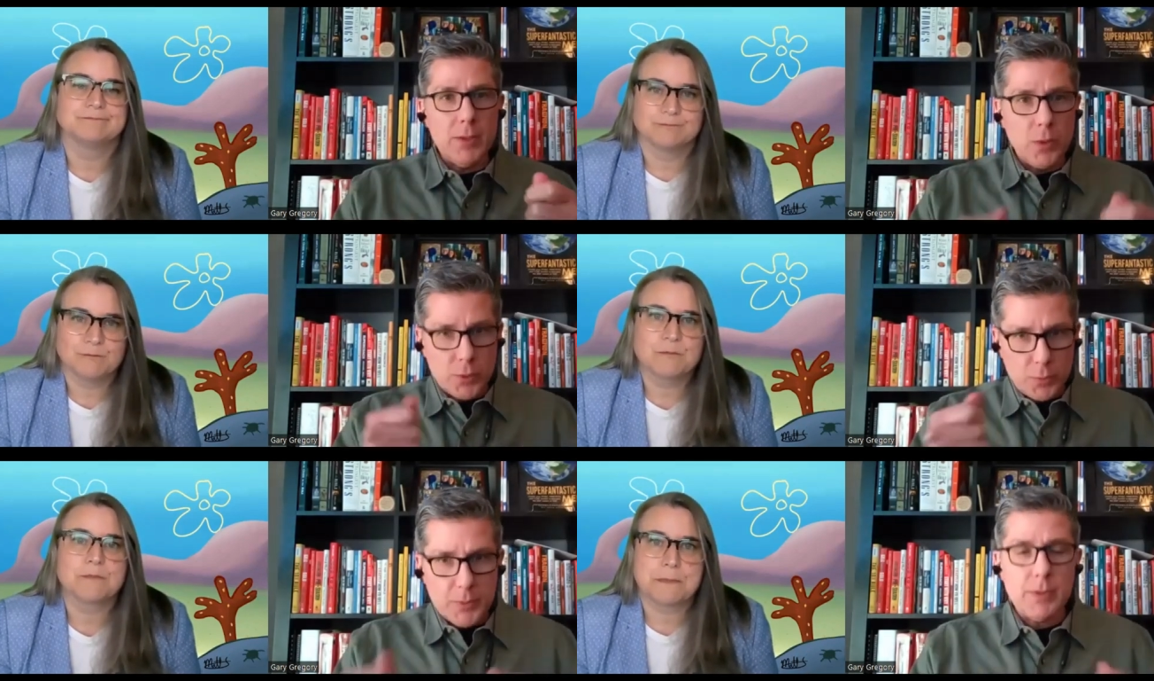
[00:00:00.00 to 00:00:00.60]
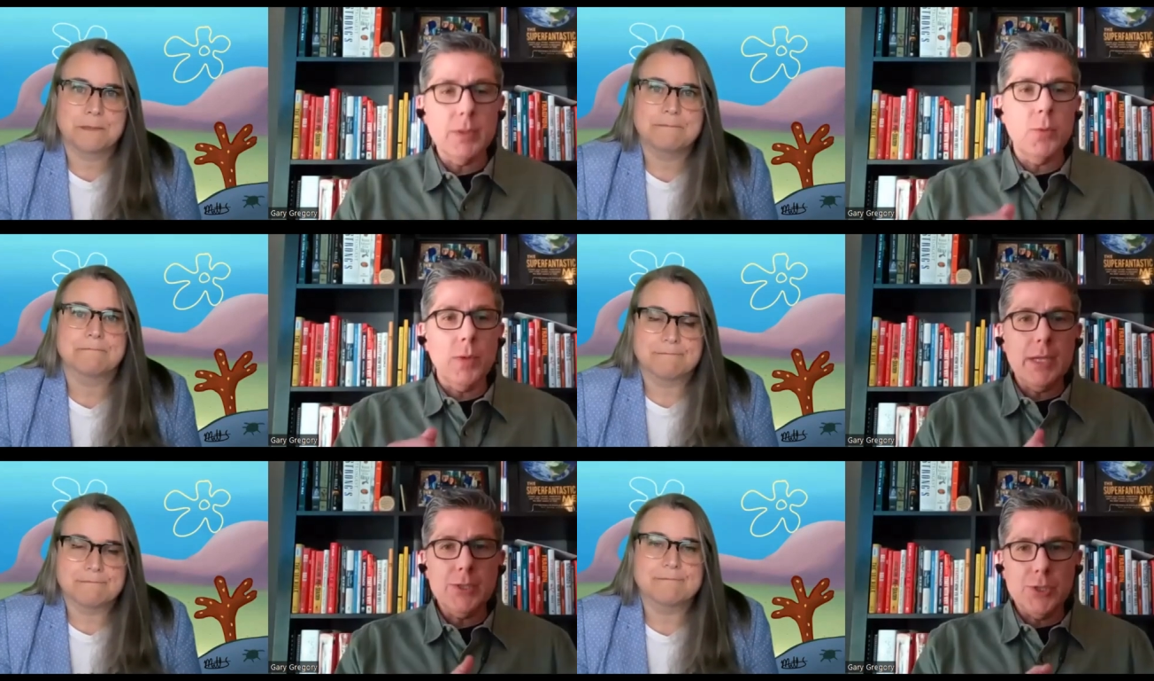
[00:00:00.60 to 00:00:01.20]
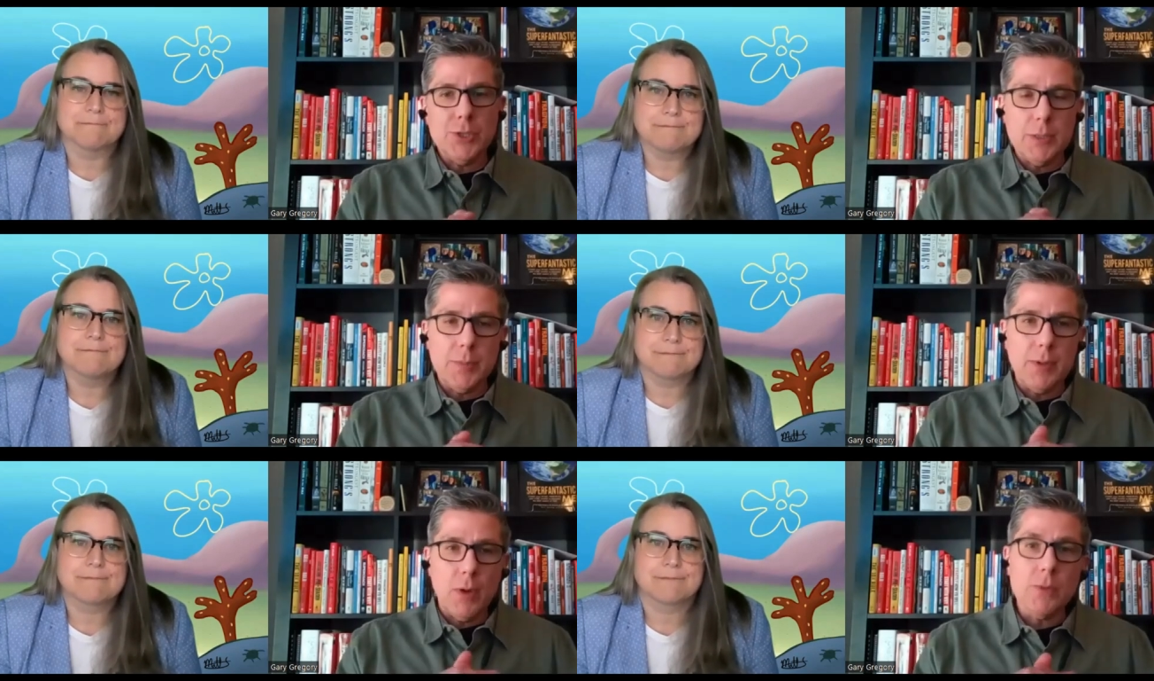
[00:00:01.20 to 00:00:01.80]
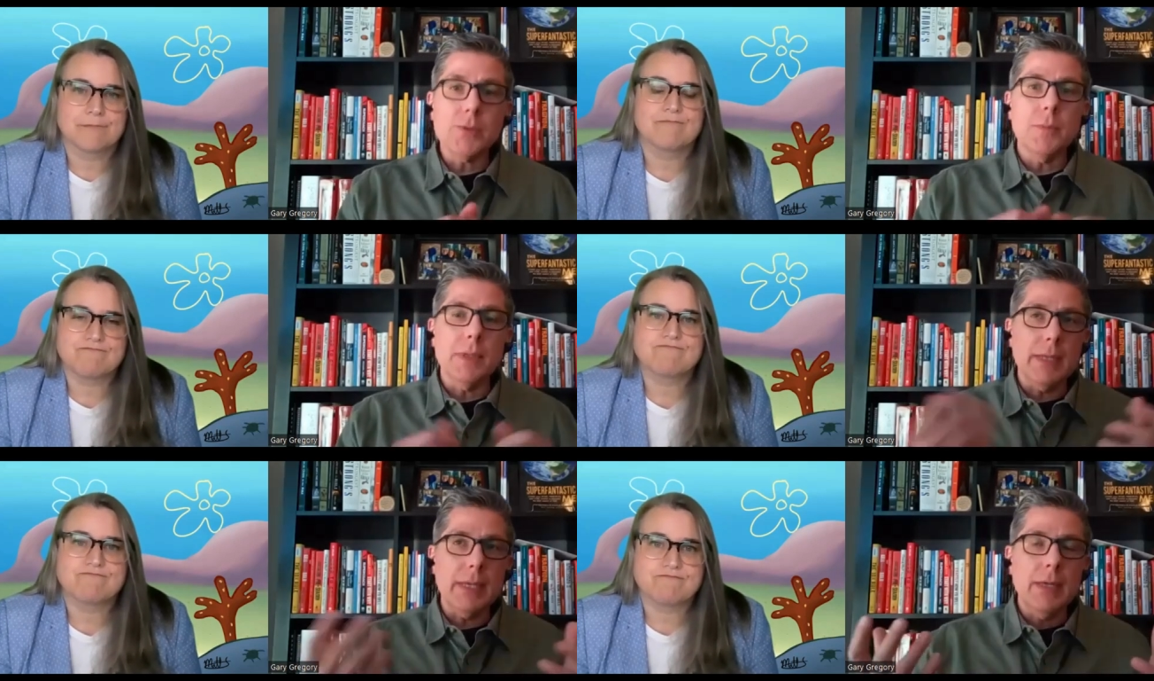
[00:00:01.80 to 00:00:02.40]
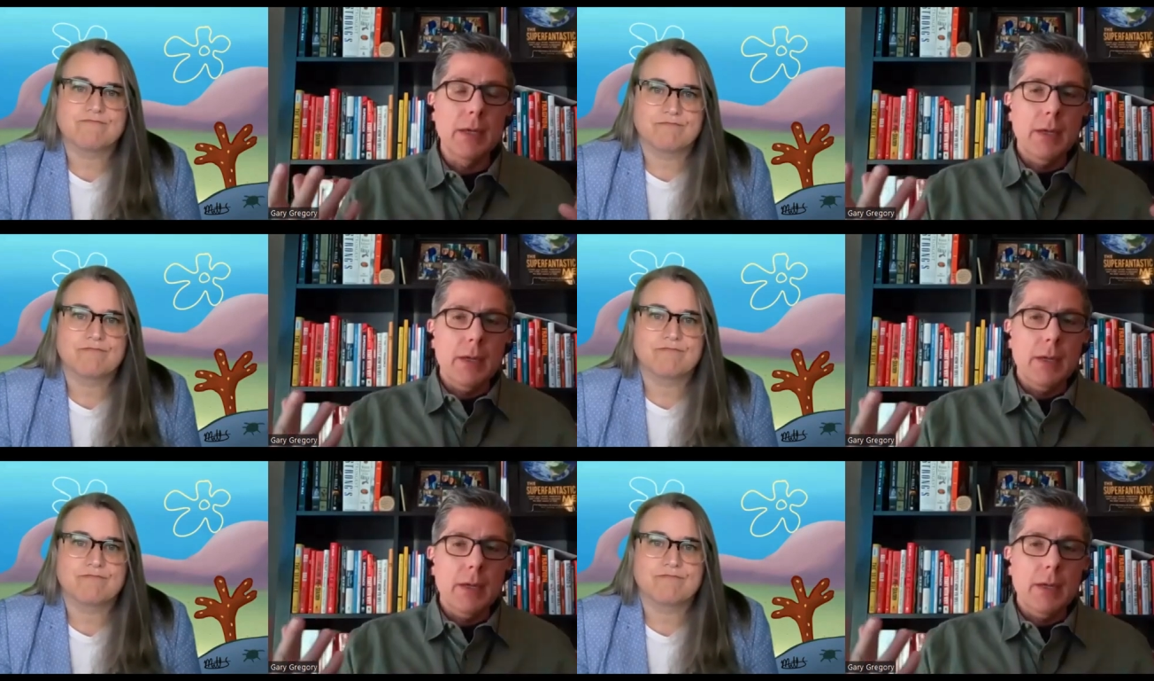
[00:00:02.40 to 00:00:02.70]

Speaker 1: you know, you're building the relationship, and ultimately